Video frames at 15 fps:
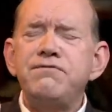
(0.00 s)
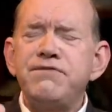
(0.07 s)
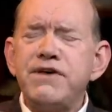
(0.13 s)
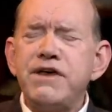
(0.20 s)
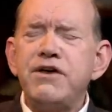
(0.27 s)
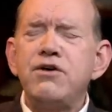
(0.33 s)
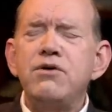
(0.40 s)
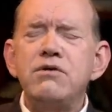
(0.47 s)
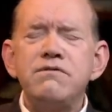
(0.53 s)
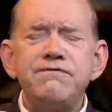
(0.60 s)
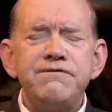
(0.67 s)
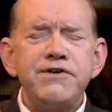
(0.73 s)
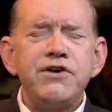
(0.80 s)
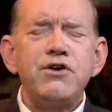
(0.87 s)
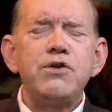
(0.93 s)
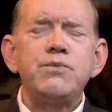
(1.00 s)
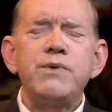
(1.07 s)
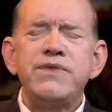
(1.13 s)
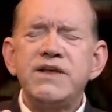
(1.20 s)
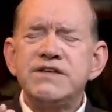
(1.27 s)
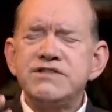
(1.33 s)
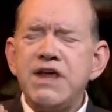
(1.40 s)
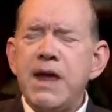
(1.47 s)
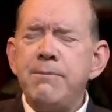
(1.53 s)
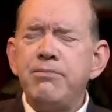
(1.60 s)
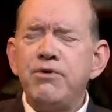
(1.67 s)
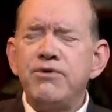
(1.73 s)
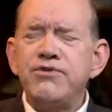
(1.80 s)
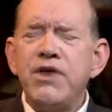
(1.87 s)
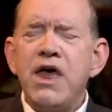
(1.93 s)
filled, filled with
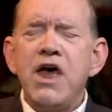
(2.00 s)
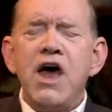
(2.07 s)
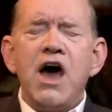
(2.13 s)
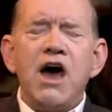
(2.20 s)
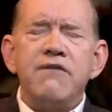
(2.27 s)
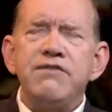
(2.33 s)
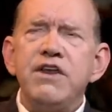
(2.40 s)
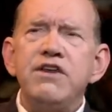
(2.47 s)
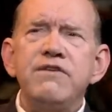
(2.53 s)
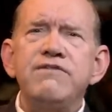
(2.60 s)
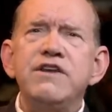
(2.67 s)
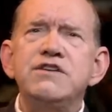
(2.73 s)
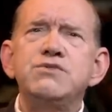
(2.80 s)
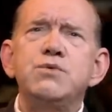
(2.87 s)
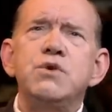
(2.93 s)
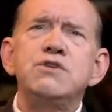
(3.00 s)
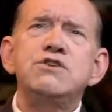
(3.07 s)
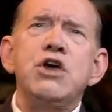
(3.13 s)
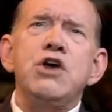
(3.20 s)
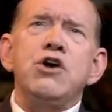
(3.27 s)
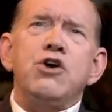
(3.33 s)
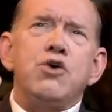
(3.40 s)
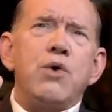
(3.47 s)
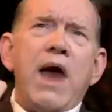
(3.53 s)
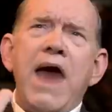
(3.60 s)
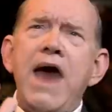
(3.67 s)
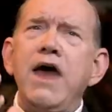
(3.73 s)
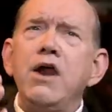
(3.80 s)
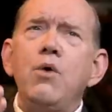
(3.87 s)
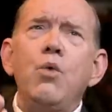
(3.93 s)
examples of individuals who
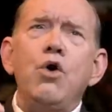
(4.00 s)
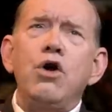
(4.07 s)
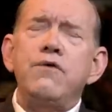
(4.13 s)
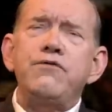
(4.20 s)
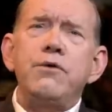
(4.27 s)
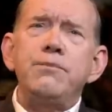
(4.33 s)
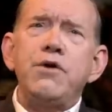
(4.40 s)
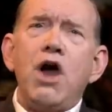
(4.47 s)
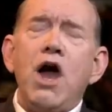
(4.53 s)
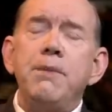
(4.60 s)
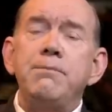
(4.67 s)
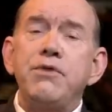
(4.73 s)
had a word from God,